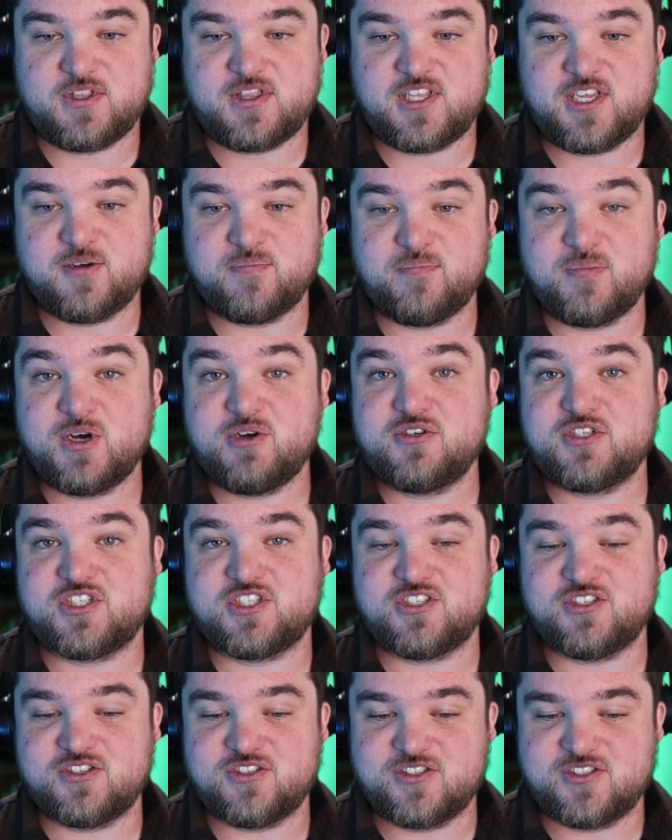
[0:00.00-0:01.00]
with the
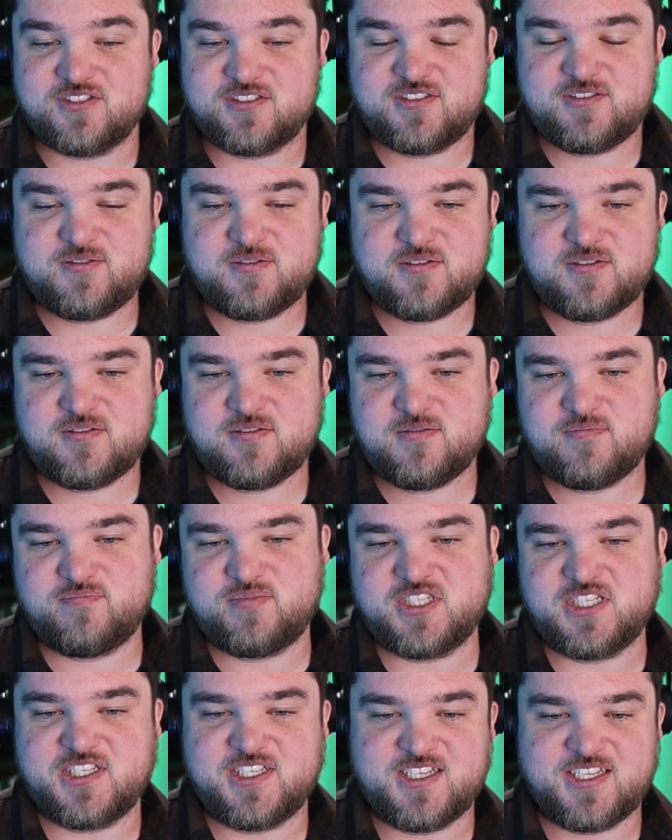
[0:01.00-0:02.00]
emotional
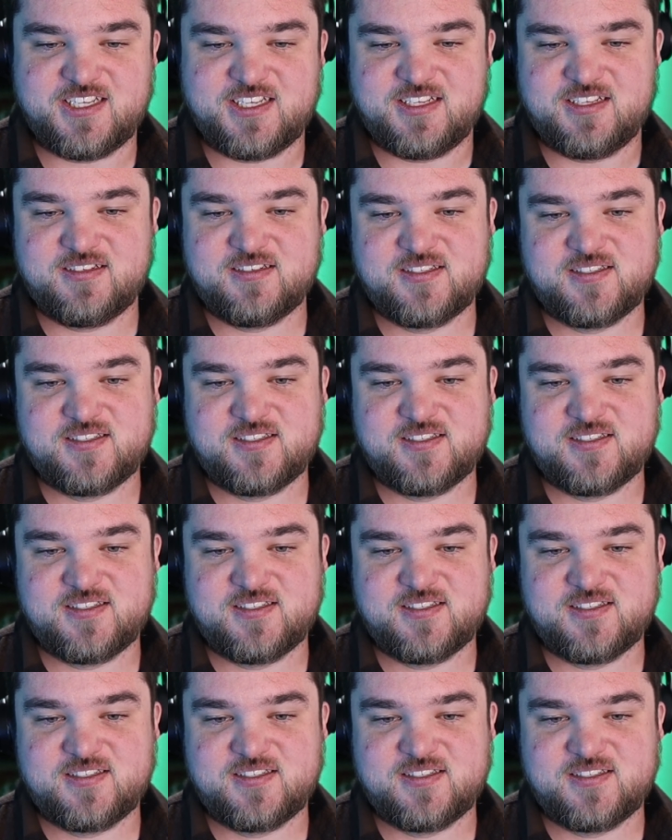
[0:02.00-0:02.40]
plea.